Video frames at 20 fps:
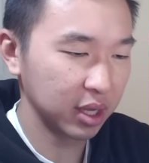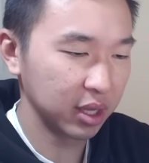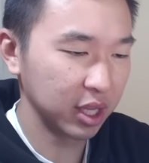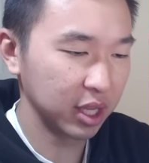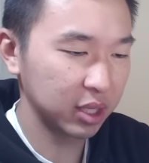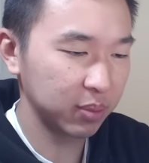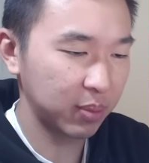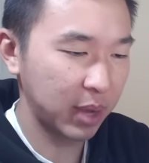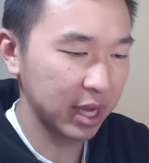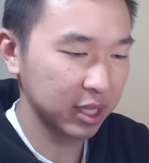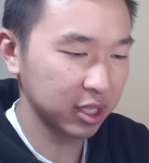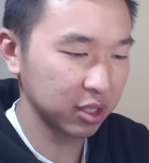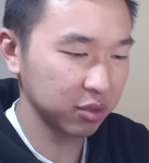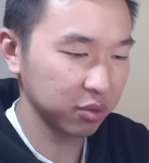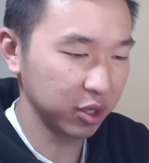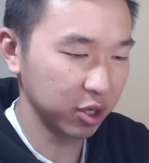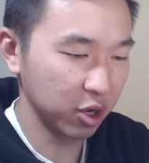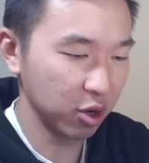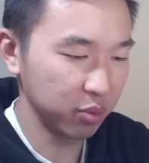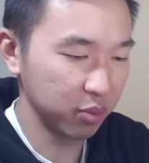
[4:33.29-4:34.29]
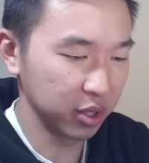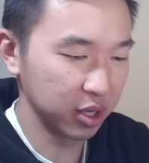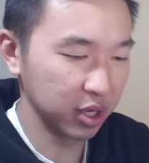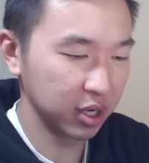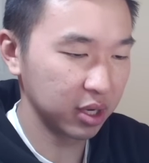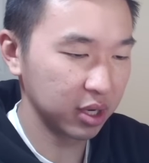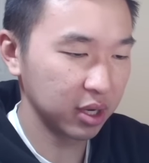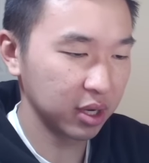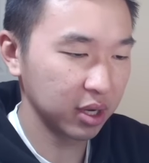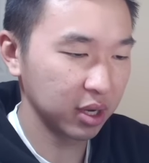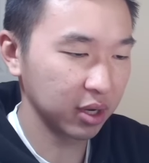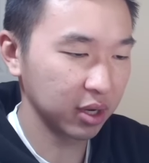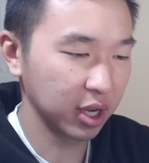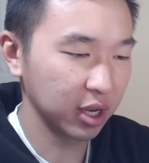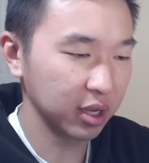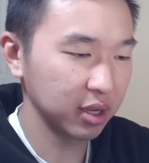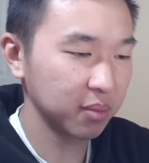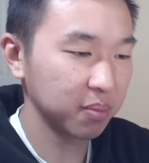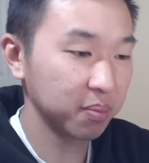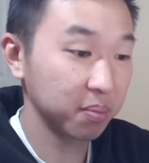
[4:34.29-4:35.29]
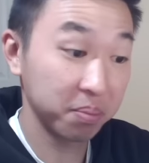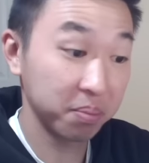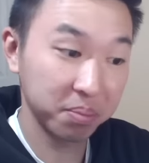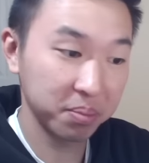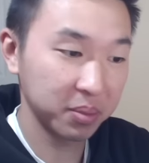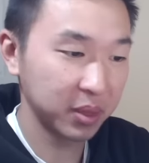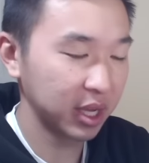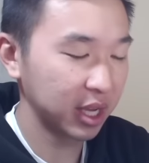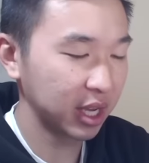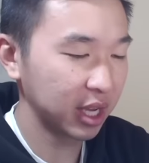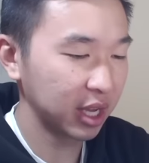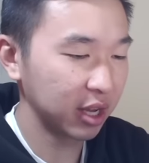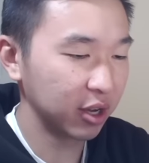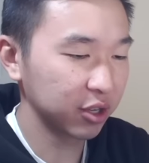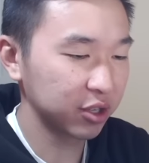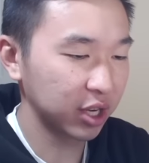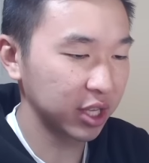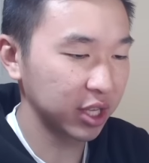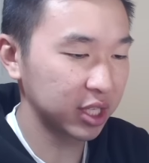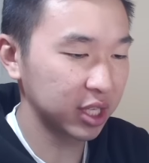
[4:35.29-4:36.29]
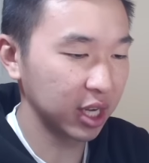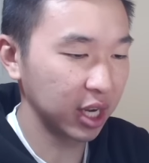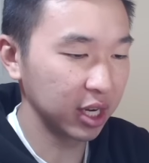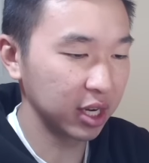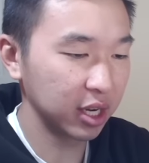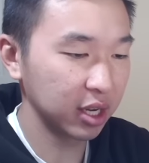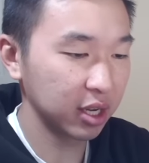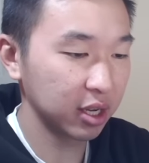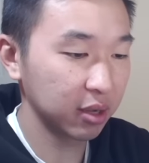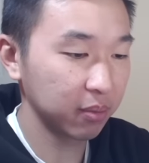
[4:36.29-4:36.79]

This pack doesn't really open. Okay. Let's try this side.